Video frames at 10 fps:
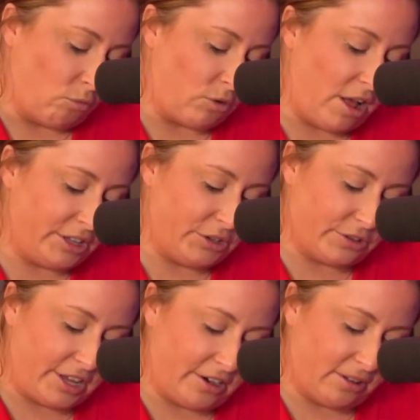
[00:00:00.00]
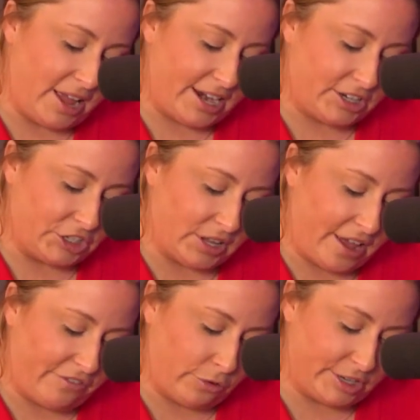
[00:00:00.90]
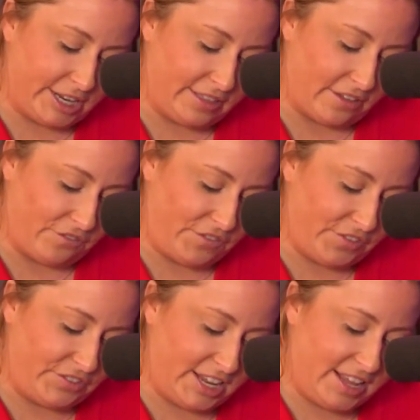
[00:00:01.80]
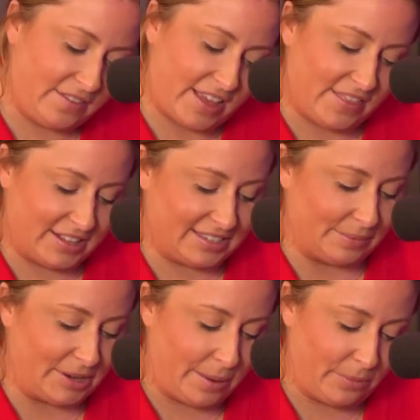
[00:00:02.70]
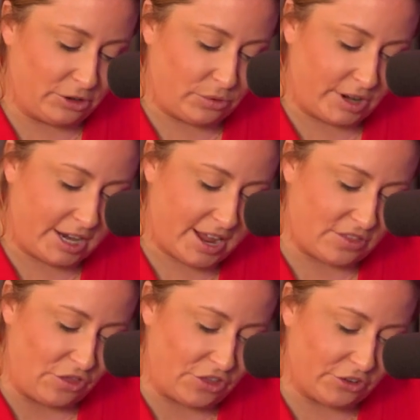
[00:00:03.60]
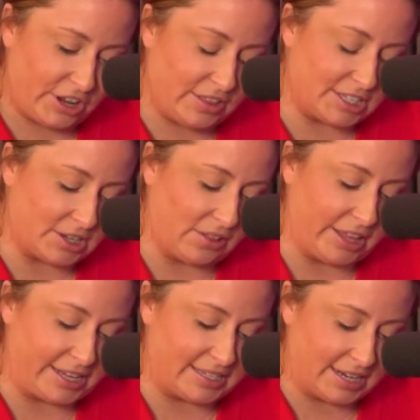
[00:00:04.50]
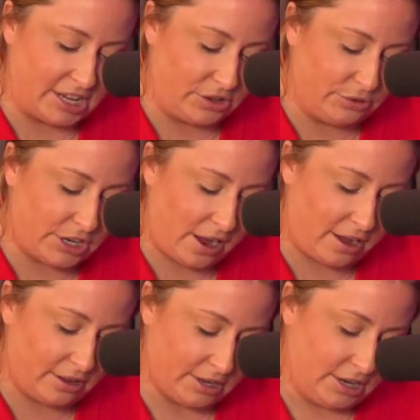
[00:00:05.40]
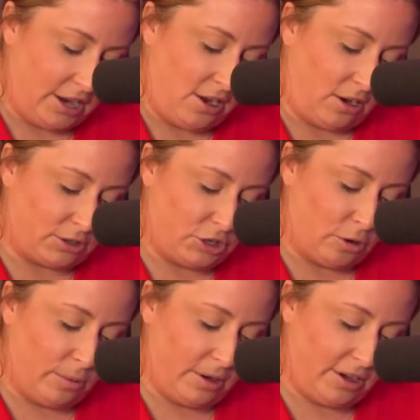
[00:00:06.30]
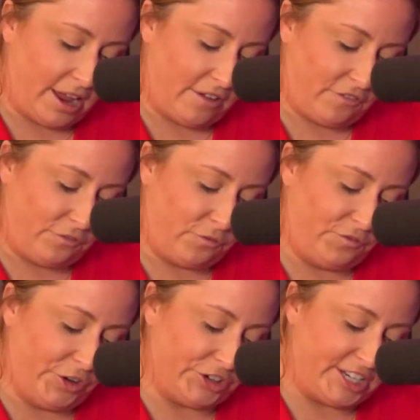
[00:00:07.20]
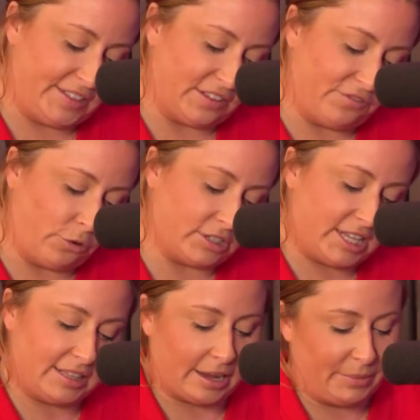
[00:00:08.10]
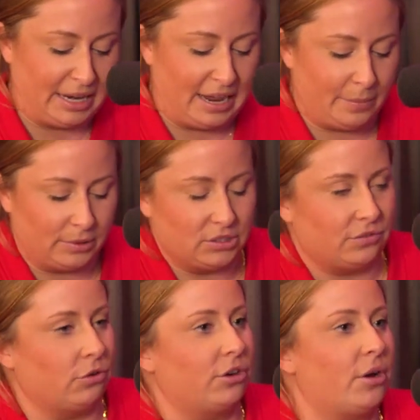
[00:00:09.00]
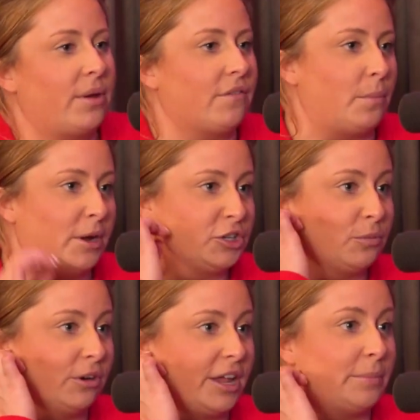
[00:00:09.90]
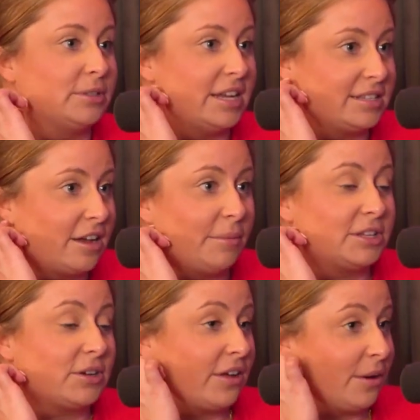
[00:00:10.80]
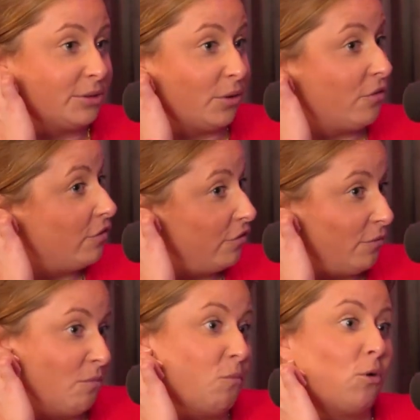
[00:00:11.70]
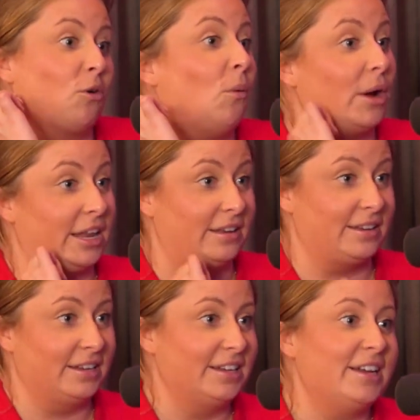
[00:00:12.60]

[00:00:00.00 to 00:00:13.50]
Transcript: Raleigh, North Carolina, July 14th and 15th. And then September 29th and 30th, Salt Lake City, Utah. October 13th and 14th, I'm in Naples, Florida. We have a bunch more Naples dates coming. Sorry, that was a whirlwind.